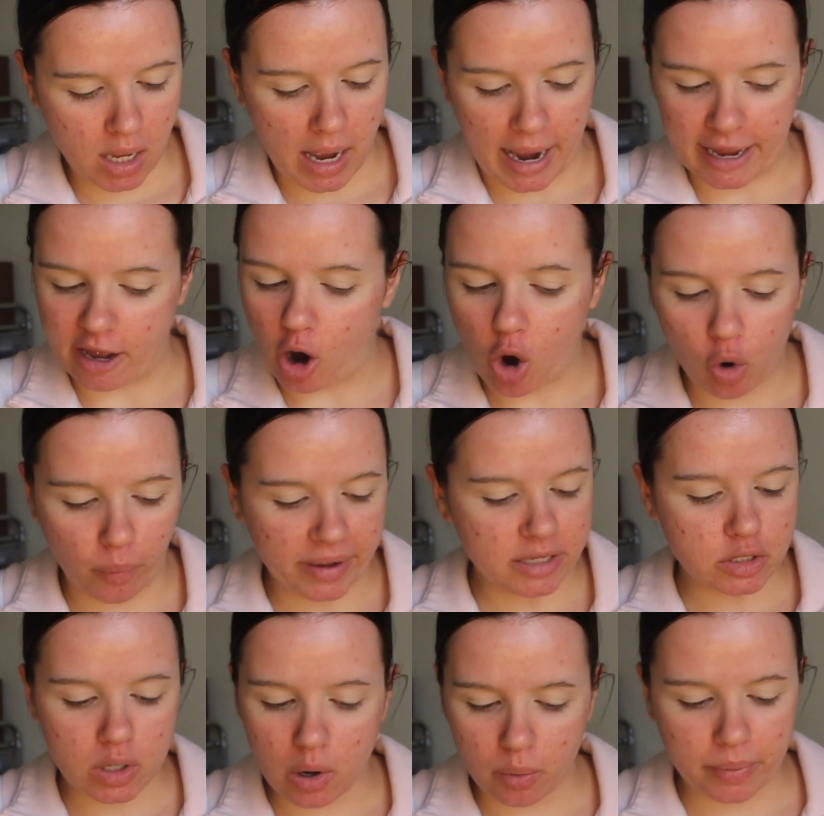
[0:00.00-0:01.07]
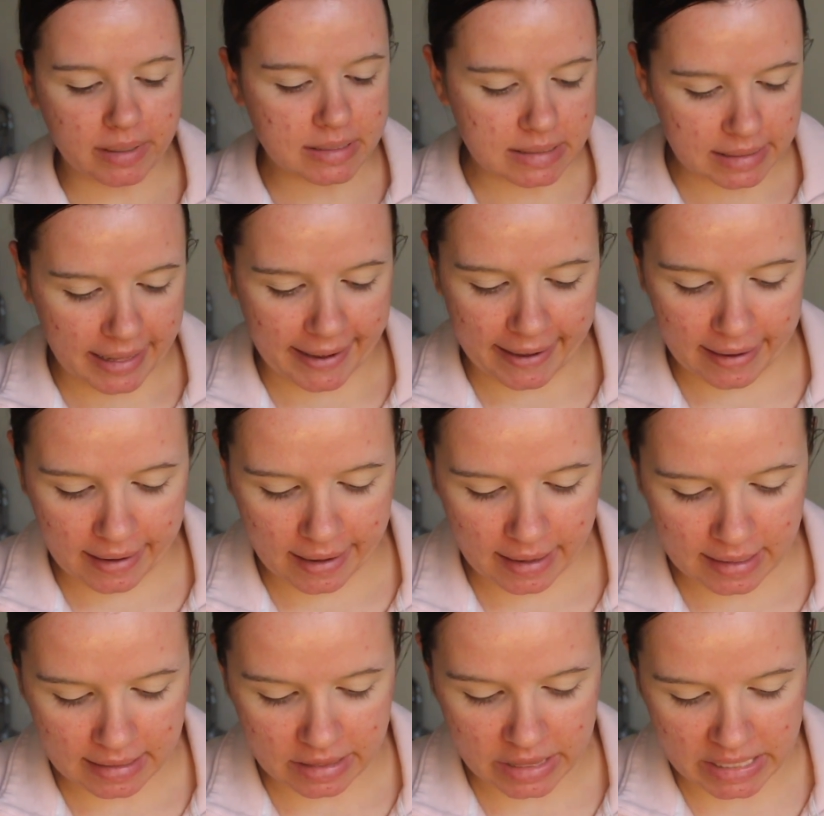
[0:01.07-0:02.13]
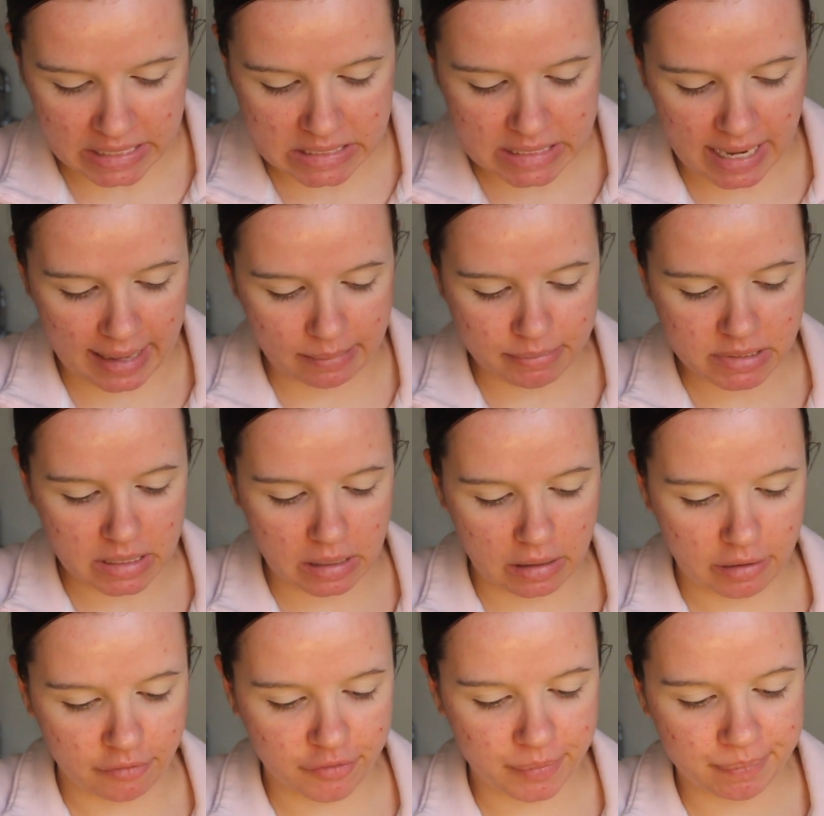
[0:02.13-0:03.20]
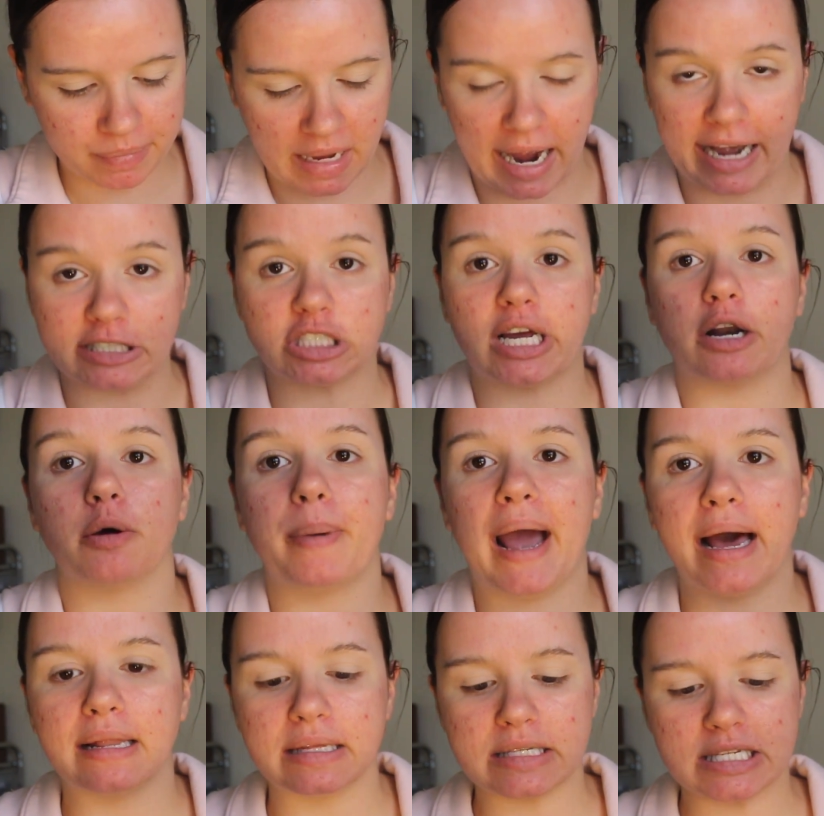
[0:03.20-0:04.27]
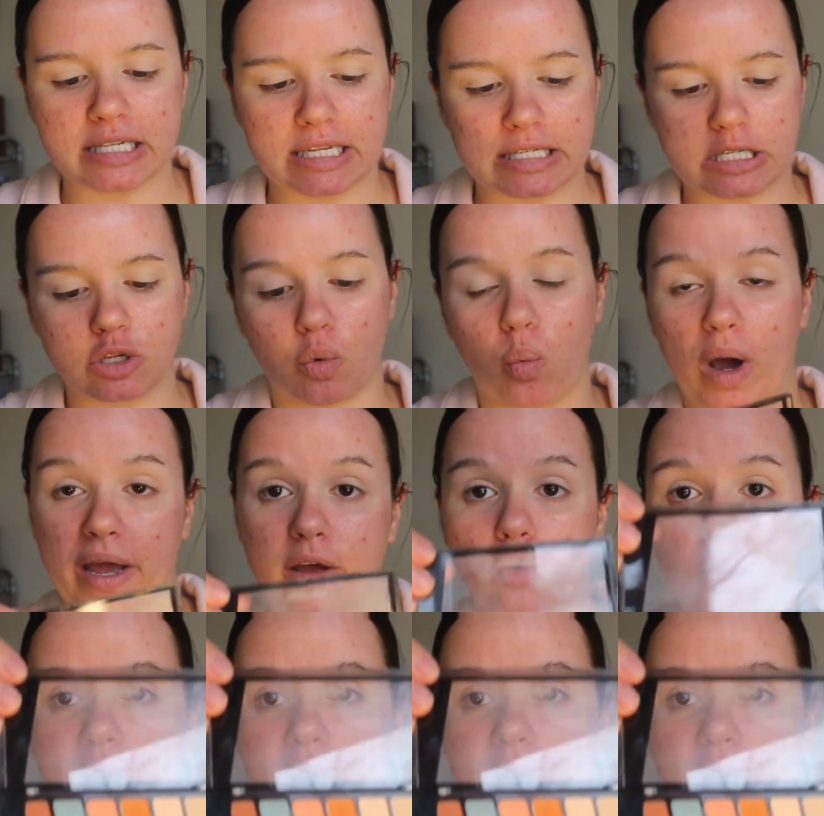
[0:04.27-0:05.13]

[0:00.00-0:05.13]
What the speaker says: I always like these types of eyeshadow palettes. This is a Wet n